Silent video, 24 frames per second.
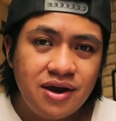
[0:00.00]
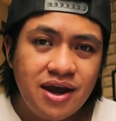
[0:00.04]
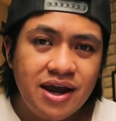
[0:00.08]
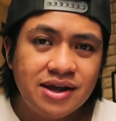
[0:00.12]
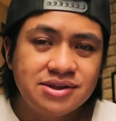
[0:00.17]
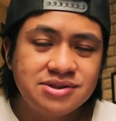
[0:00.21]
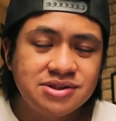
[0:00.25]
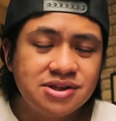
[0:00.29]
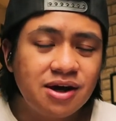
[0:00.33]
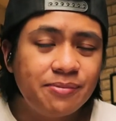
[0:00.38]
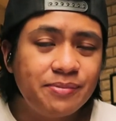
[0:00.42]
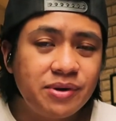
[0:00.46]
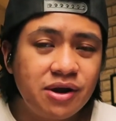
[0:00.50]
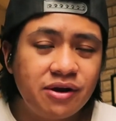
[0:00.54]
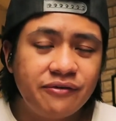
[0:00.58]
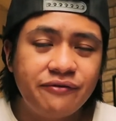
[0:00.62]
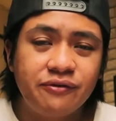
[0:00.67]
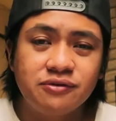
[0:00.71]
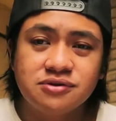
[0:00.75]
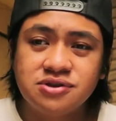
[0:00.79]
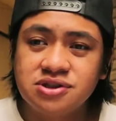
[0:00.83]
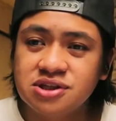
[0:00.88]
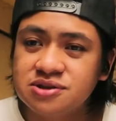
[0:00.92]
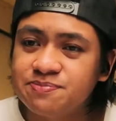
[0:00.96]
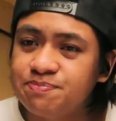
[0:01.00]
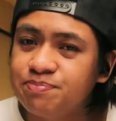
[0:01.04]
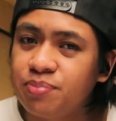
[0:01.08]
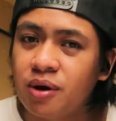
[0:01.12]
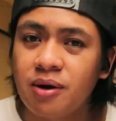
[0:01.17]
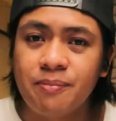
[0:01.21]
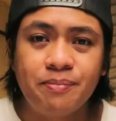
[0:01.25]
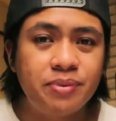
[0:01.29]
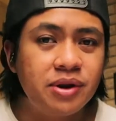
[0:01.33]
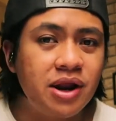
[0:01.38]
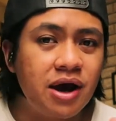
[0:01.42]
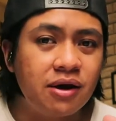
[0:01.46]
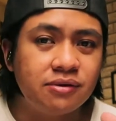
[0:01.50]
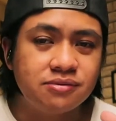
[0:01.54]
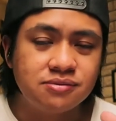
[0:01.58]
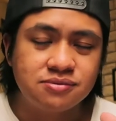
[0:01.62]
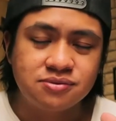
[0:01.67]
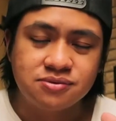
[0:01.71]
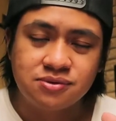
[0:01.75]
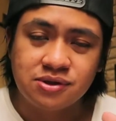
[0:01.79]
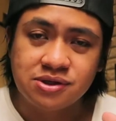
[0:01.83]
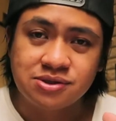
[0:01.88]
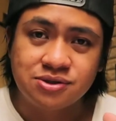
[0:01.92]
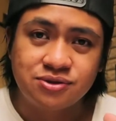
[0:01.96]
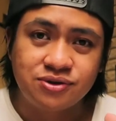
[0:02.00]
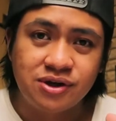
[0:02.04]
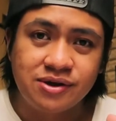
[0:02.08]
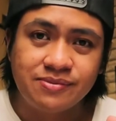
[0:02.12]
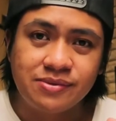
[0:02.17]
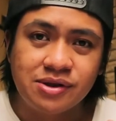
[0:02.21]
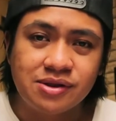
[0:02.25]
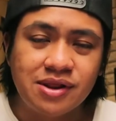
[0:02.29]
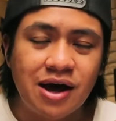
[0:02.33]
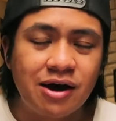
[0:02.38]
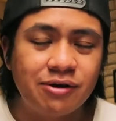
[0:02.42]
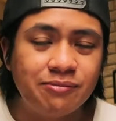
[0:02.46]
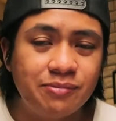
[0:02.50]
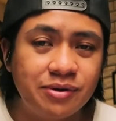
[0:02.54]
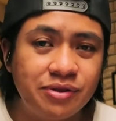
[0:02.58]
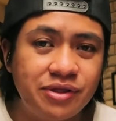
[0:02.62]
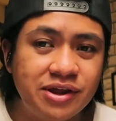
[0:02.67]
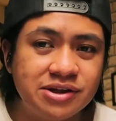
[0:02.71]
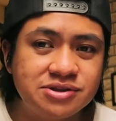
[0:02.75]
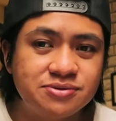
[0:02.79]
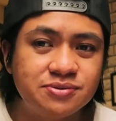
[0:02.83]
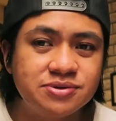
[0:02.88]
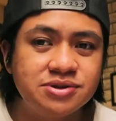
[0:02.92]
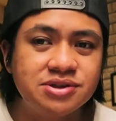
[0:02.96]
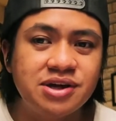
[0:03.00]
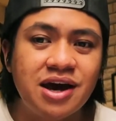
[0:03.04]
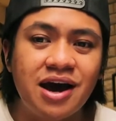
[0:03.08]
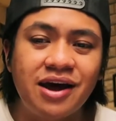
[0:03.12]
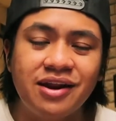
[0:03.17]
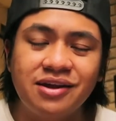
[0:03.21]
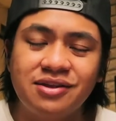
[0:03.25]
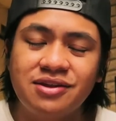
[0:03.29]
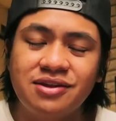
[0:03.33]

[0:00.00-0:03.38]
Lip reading: and some earphones just pump it out extremely loud, but this one's got